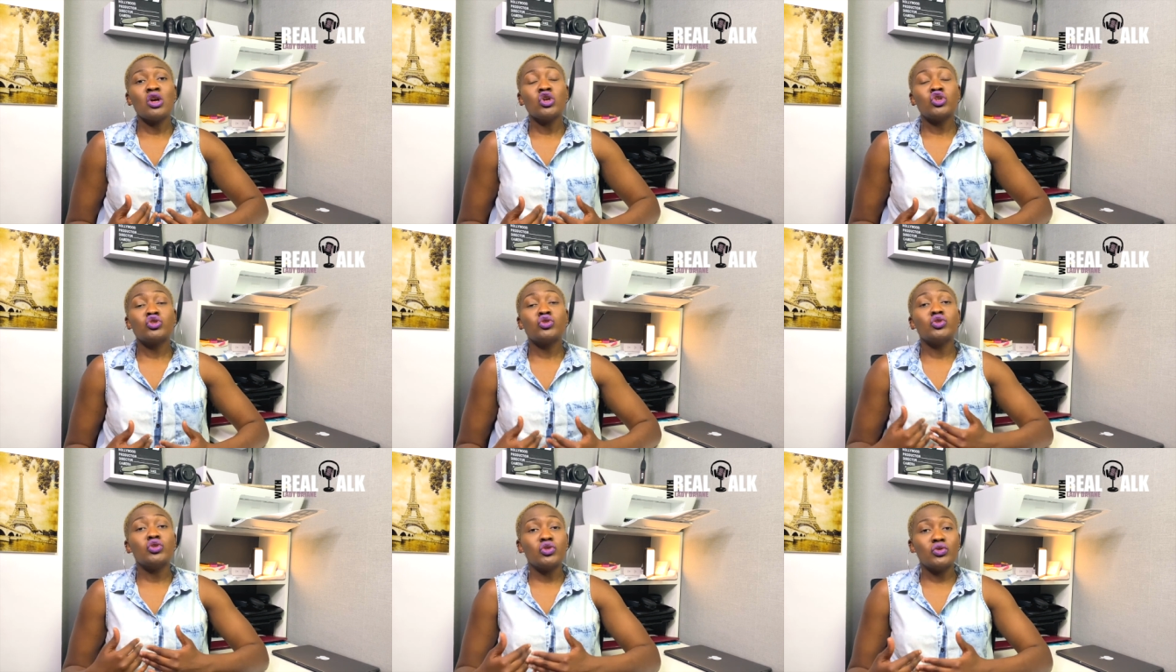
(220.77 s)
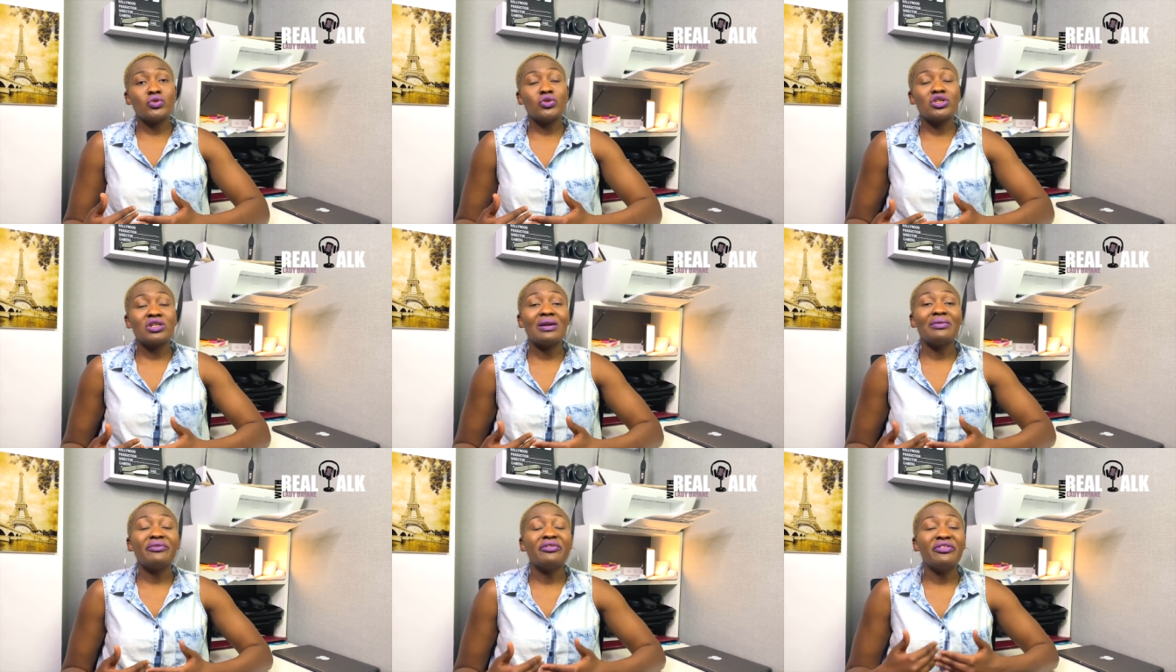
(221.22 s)
to do
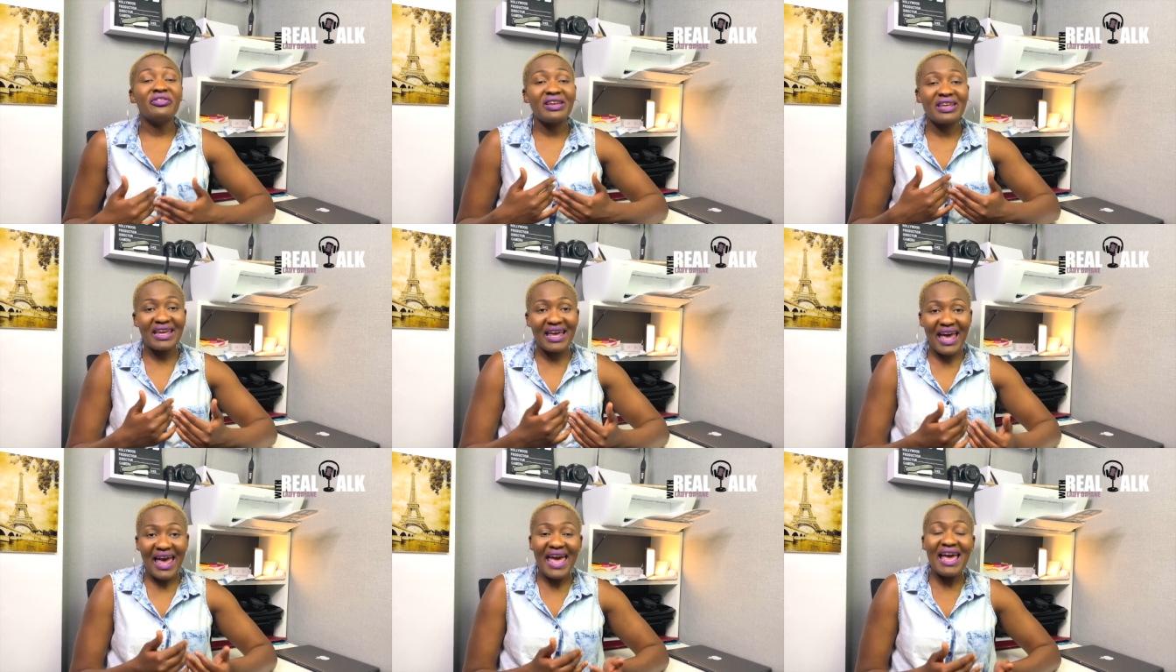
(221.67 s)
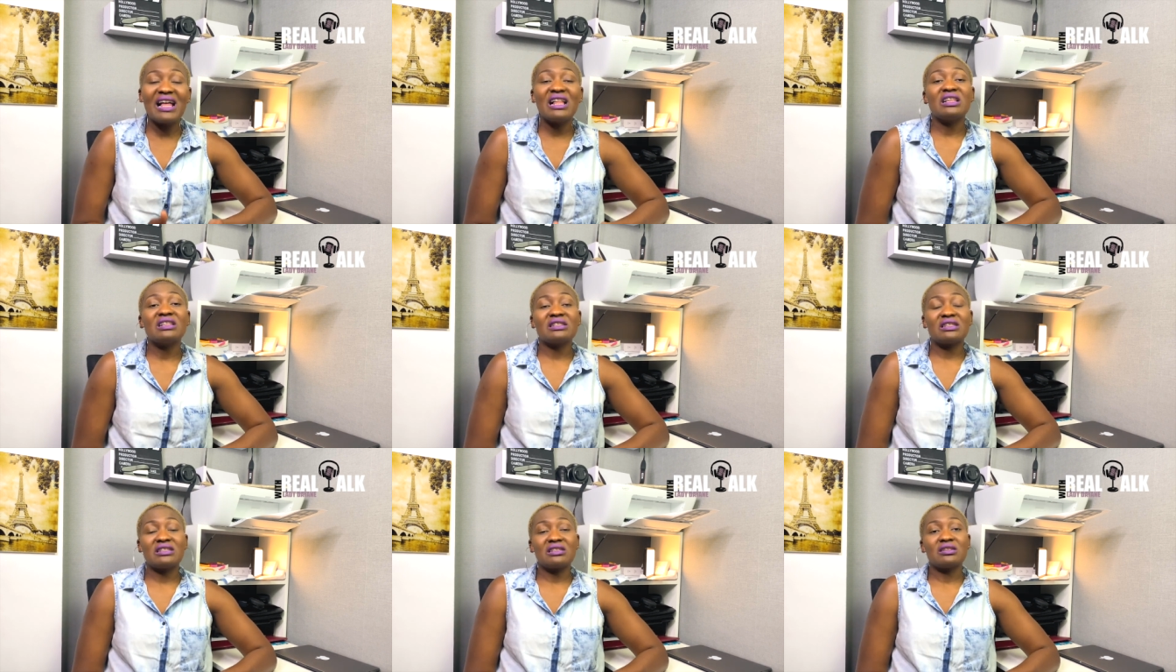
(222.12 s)
something
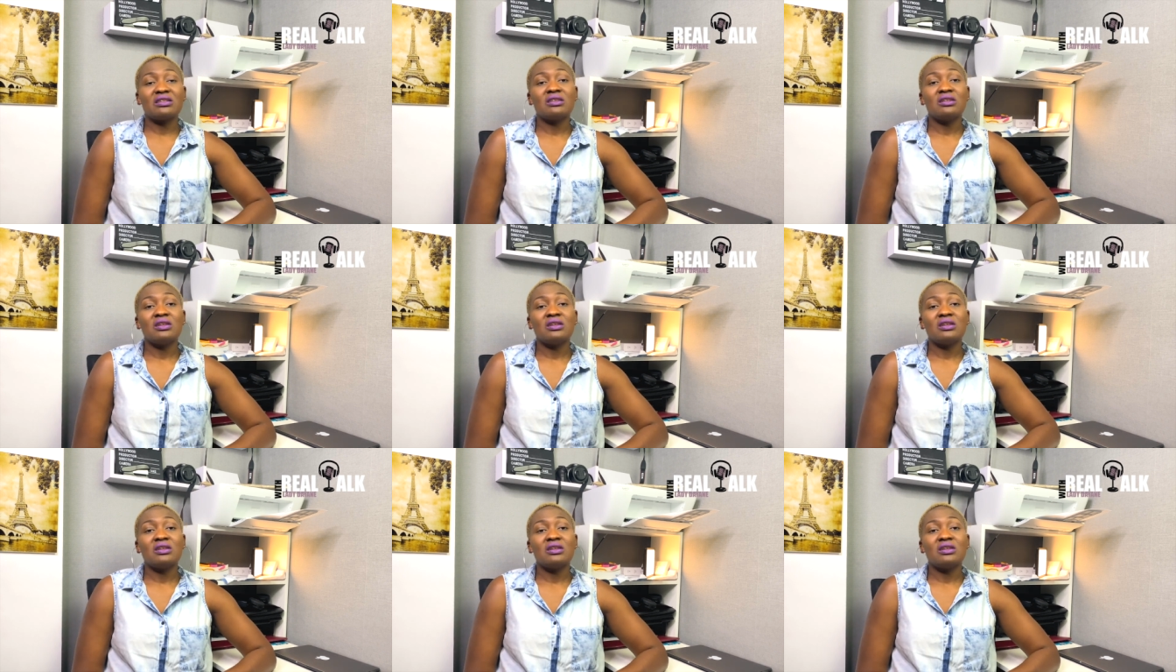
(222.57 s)
else.